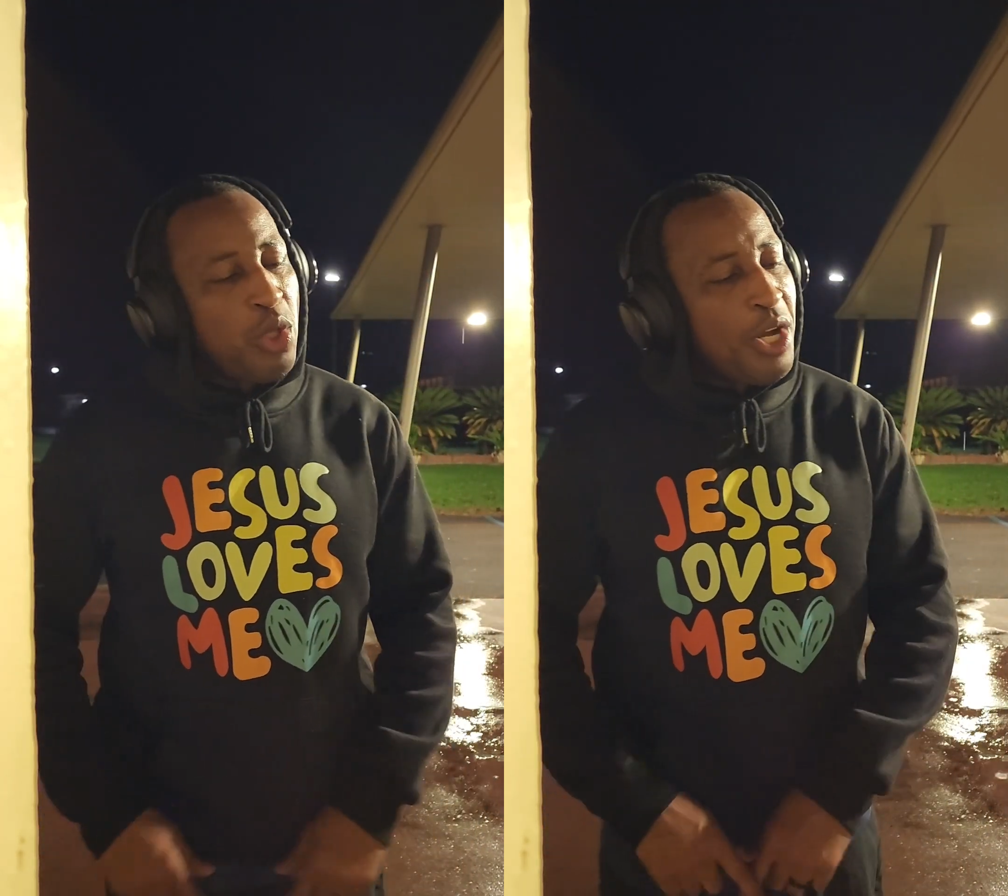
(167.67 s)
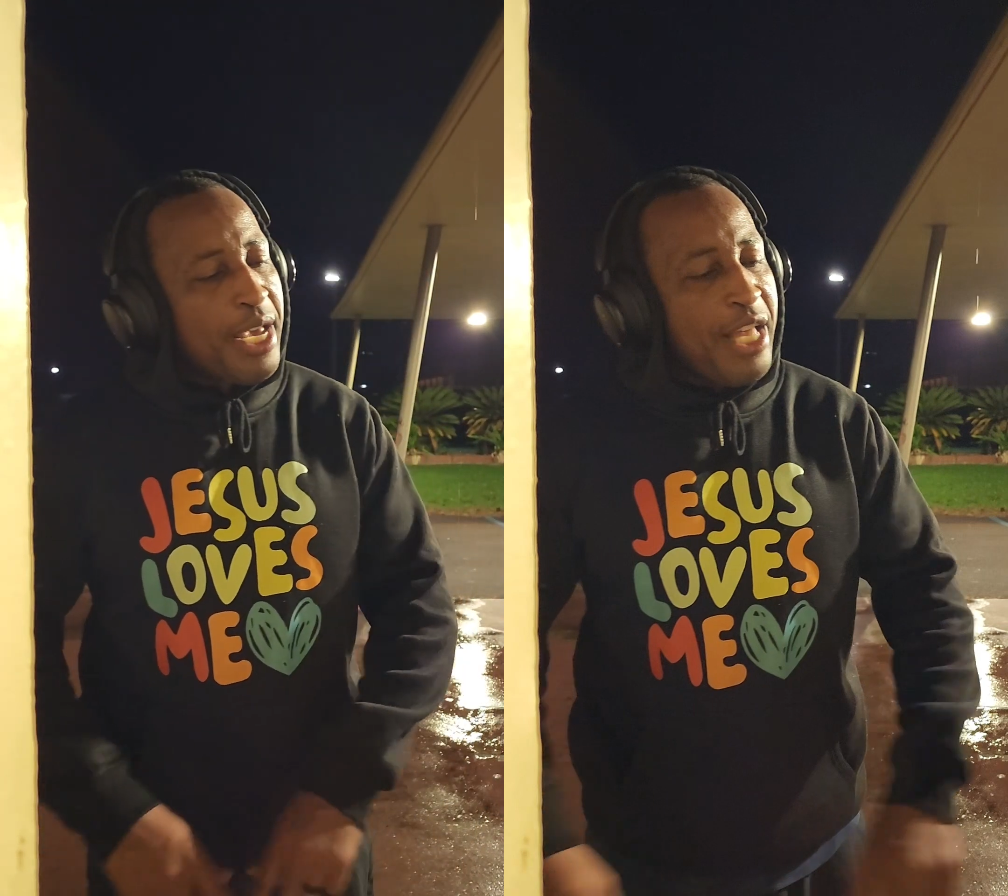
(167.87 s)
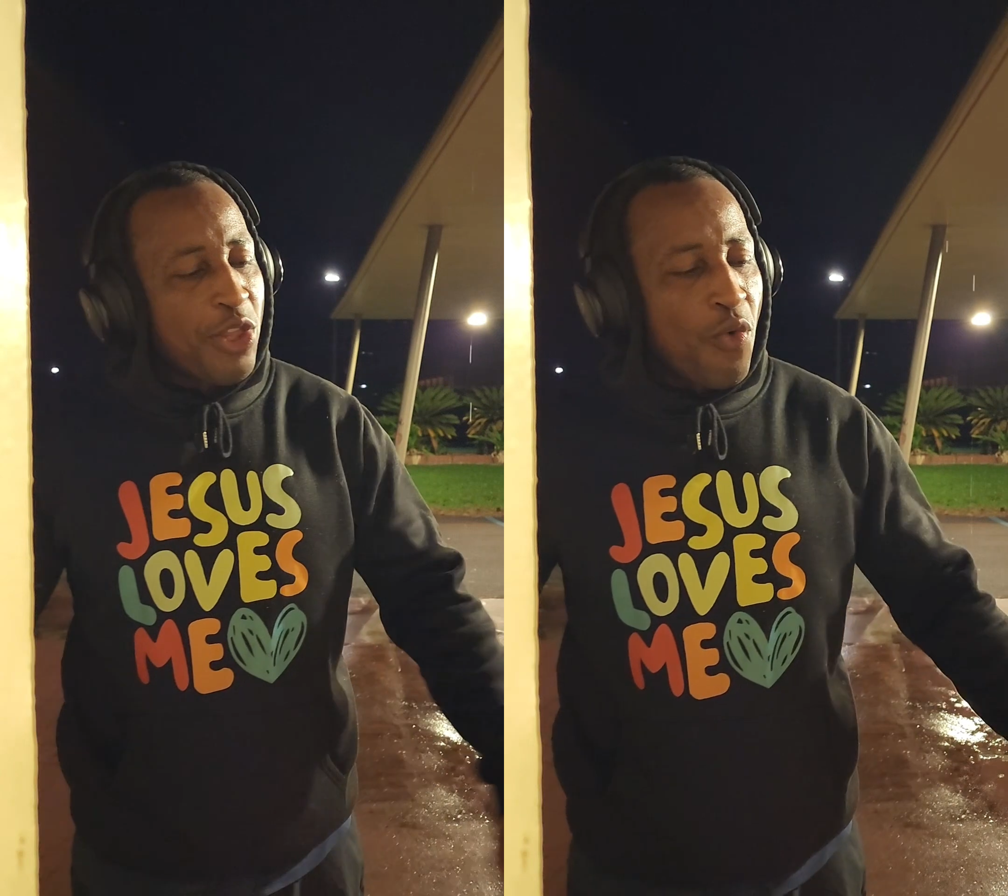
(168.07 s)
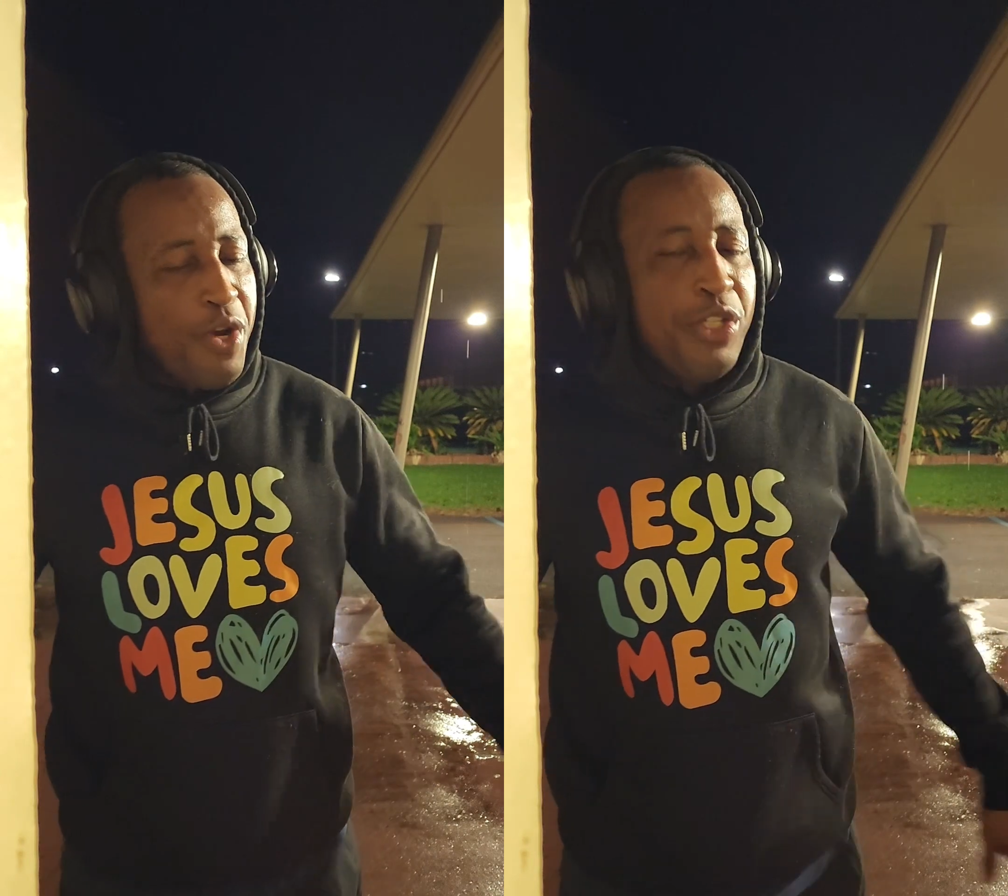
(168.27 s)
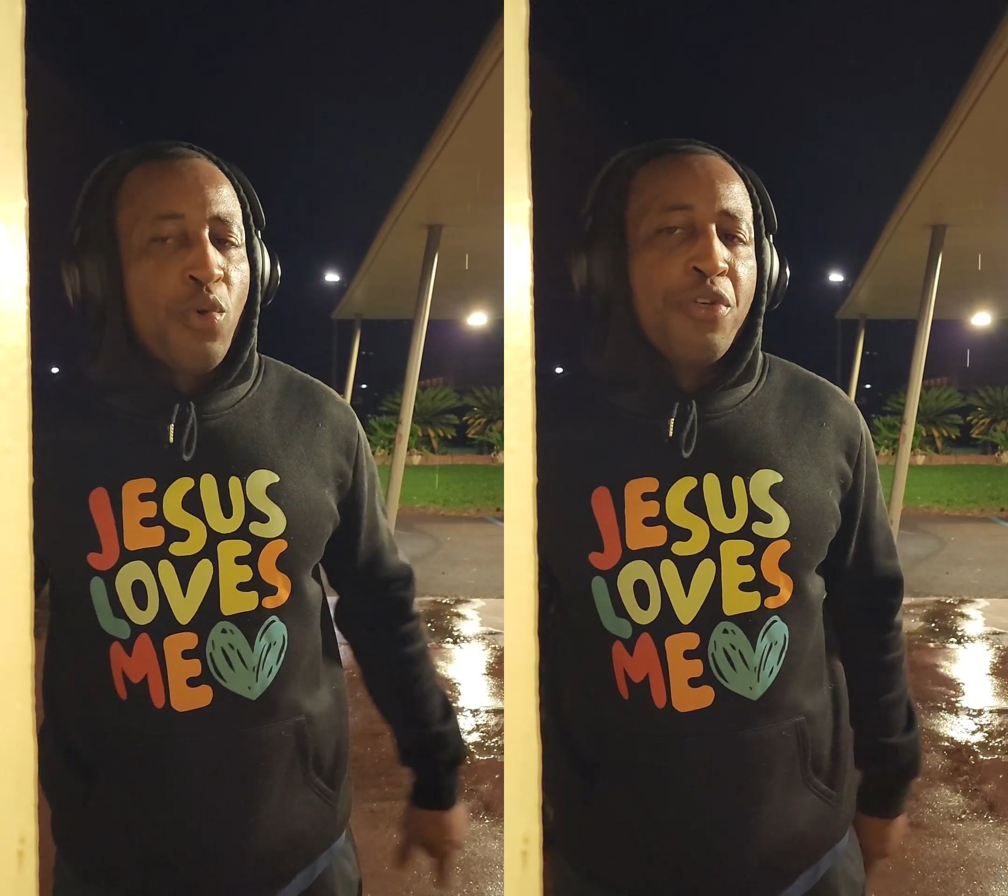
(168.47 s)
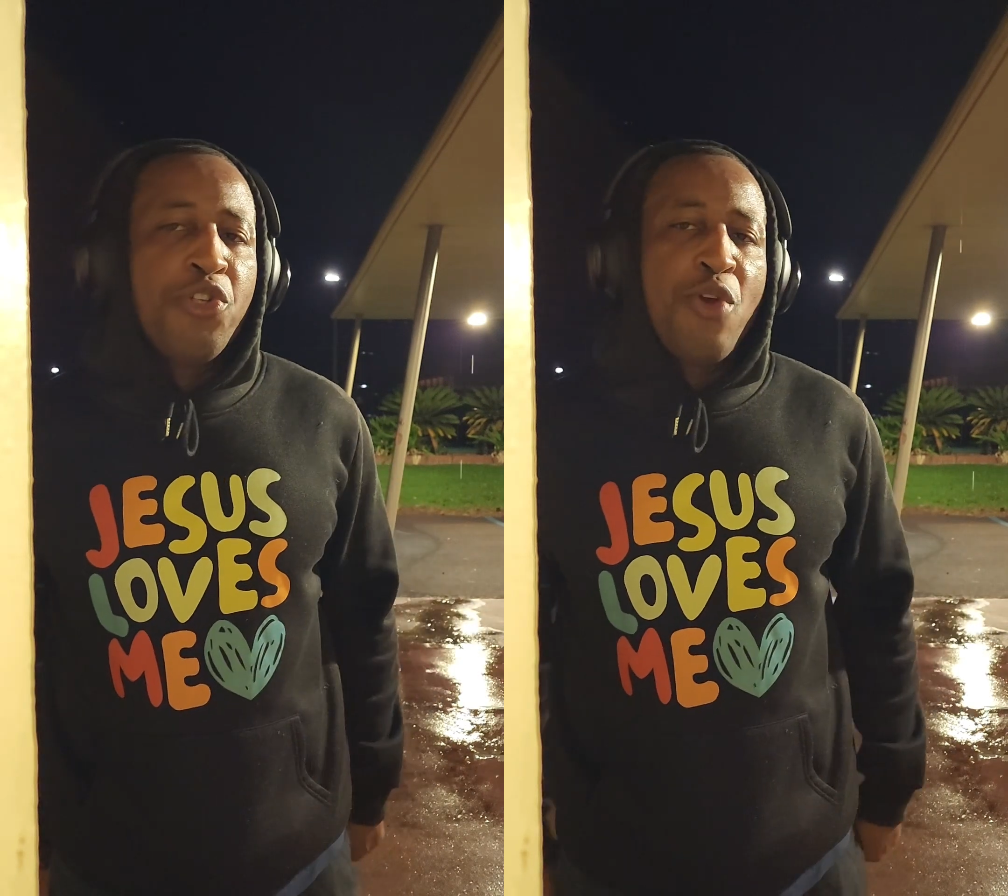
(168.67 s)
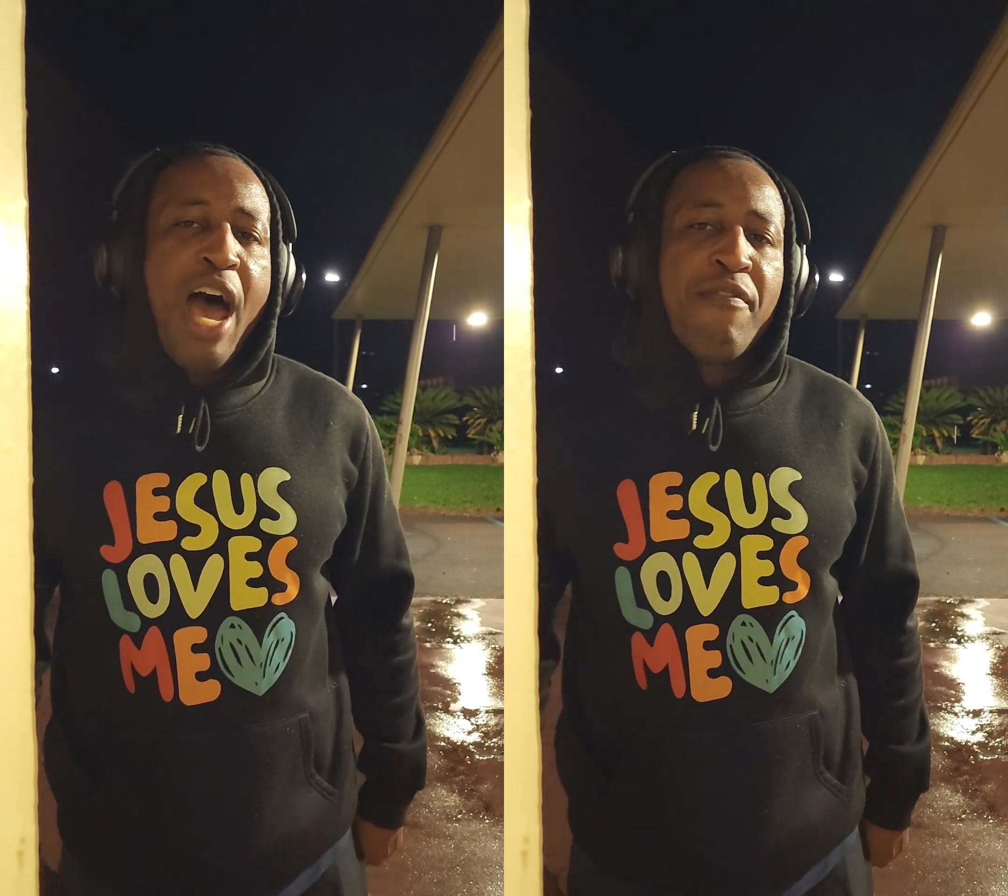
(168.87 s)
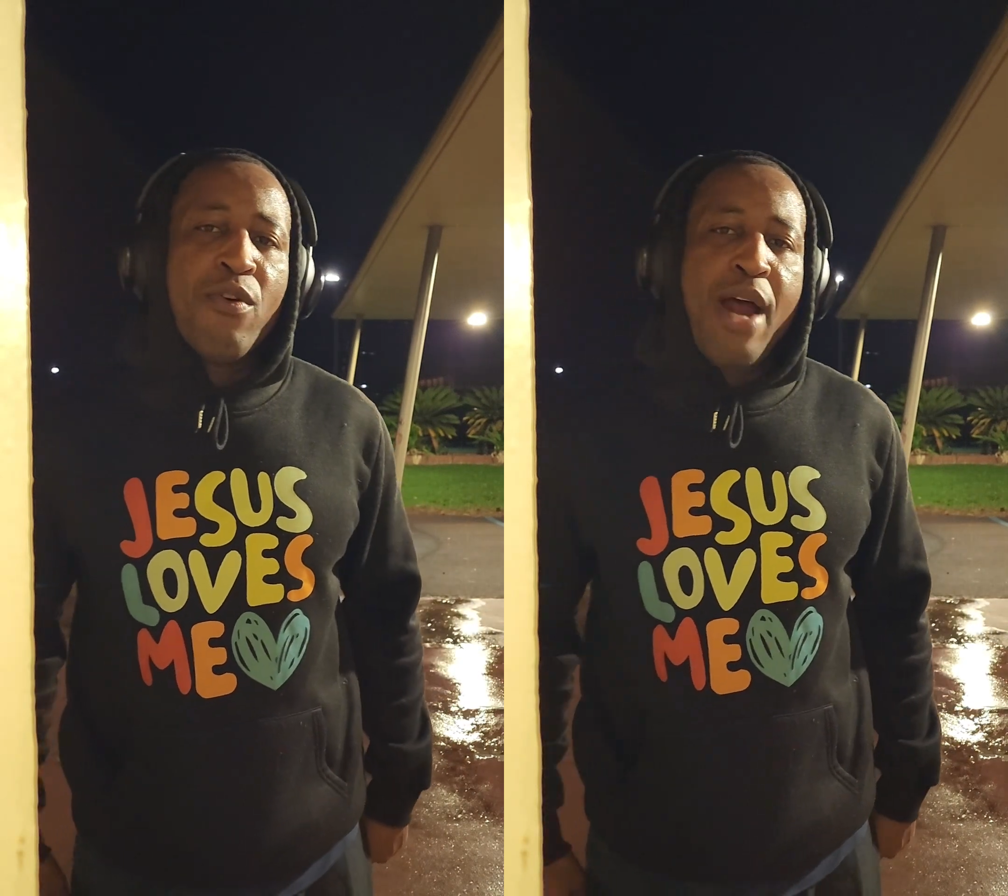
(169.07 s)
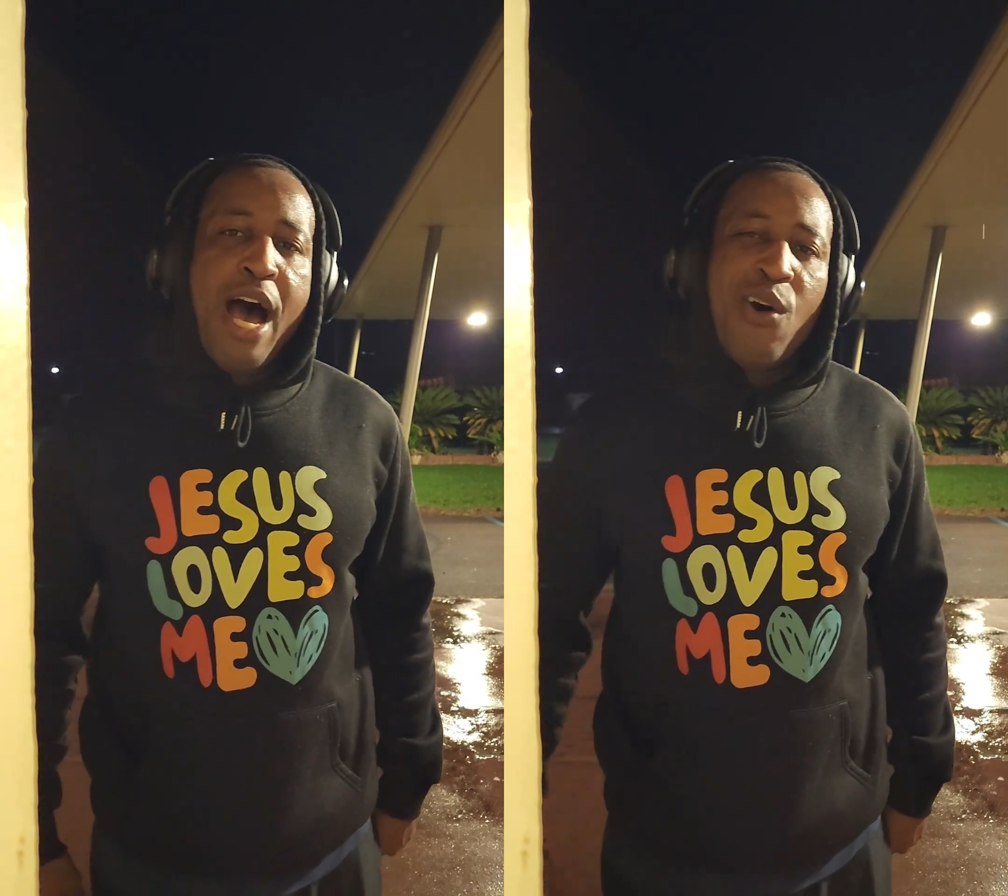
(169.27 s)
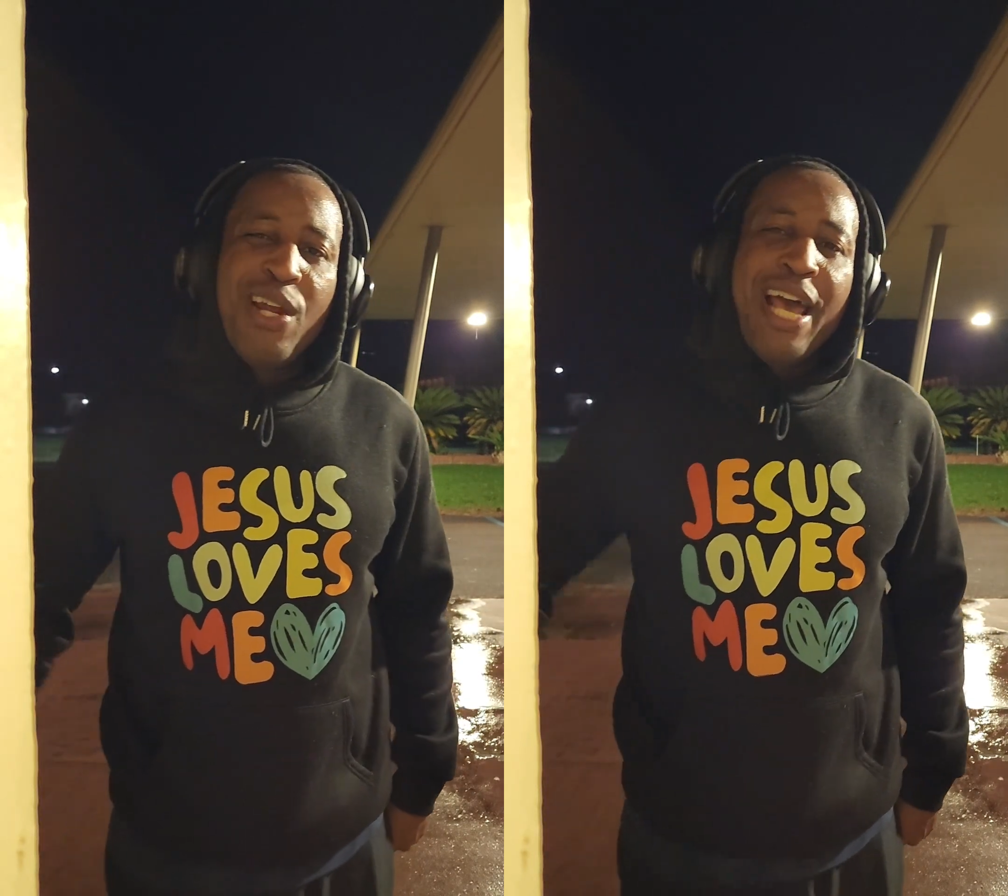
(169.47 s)
Look at the resources you have
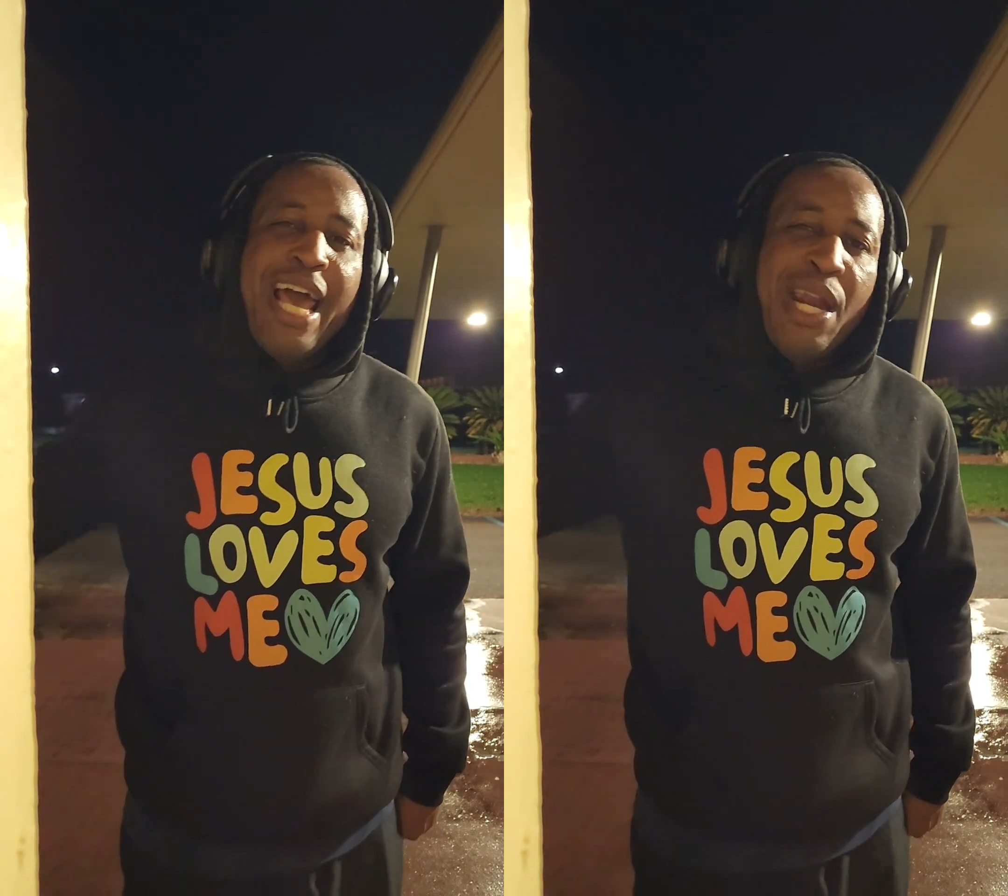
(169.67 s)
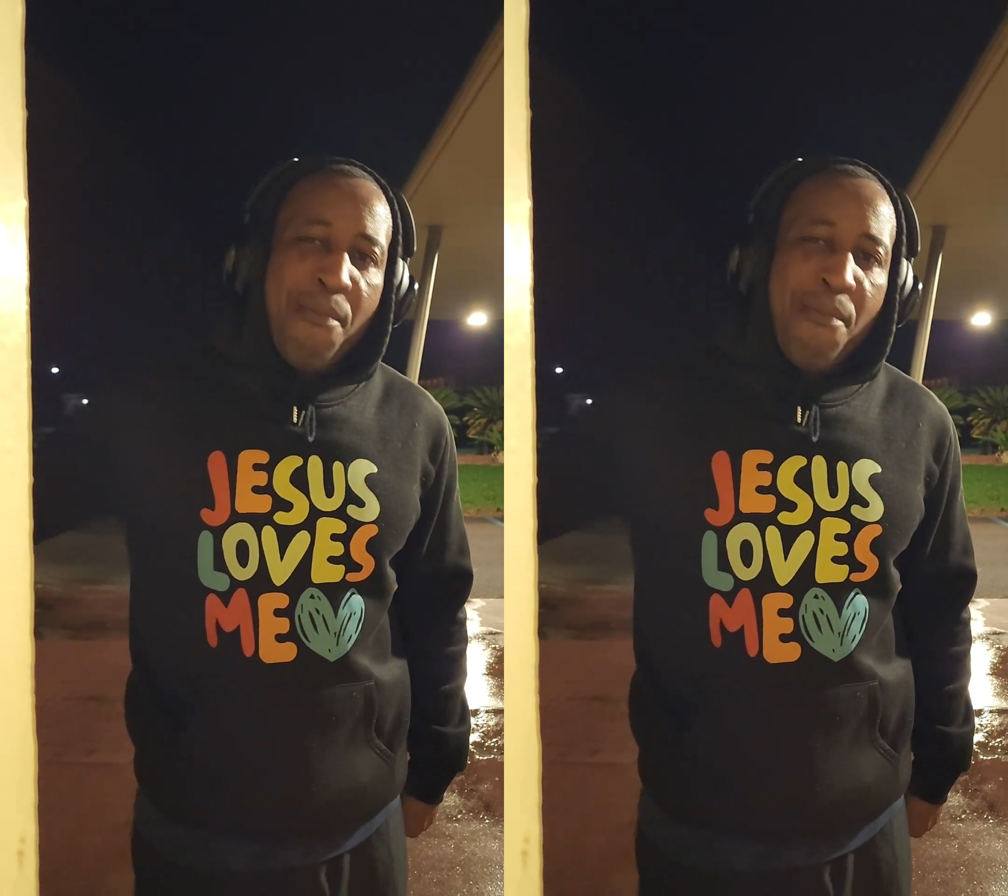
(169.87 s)
around